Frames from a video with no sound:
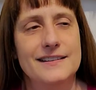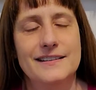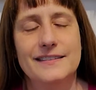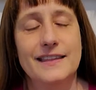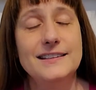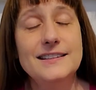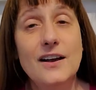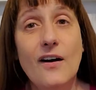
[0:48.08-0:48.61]

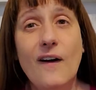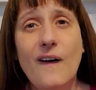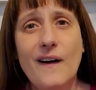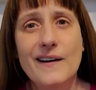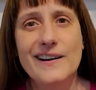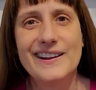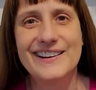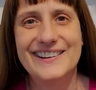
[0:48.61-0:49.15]
that's
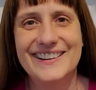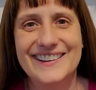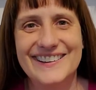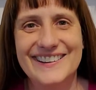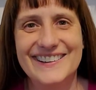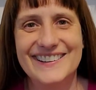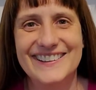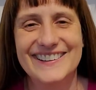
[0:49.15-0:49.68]
hard.
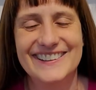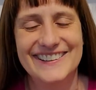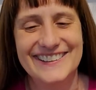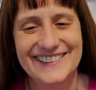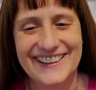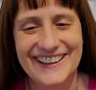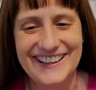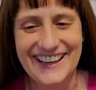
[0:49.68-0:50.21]

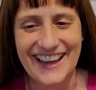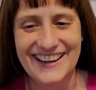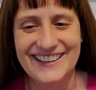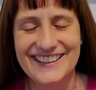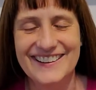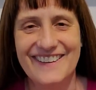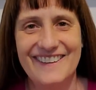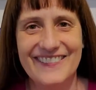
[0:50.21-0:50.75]
Like
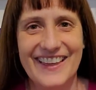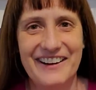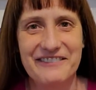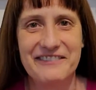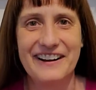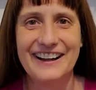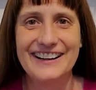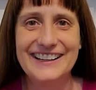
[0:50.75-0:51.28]
gaining all that
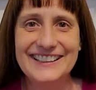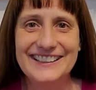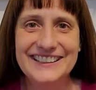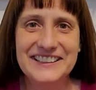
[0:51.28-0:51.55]
weight.